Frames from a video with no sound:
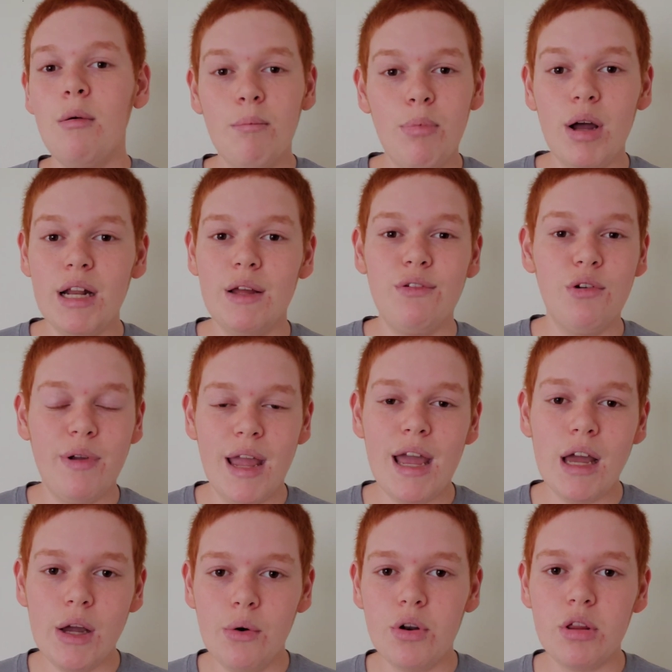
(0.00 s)
but if you
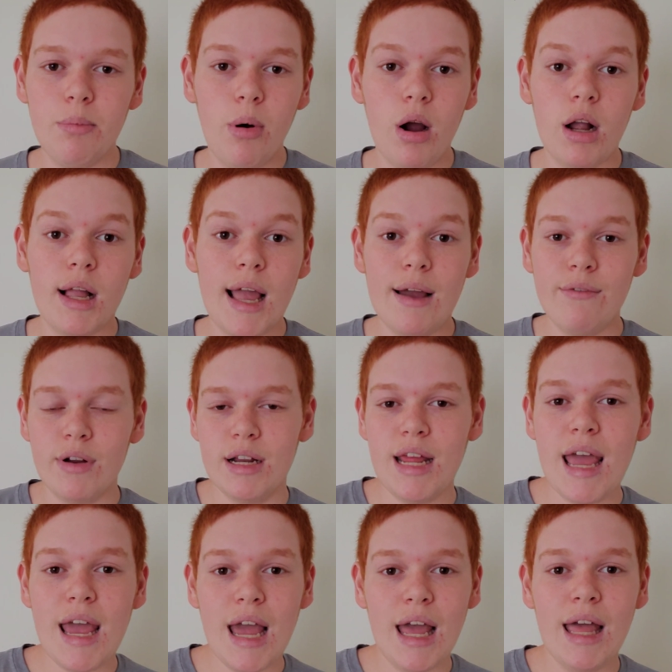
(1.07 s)
can't go to the park every
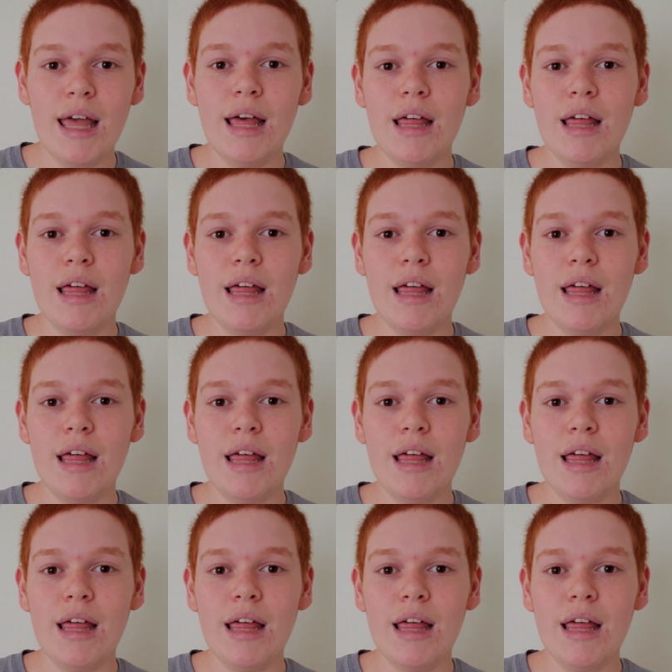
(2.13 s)
day,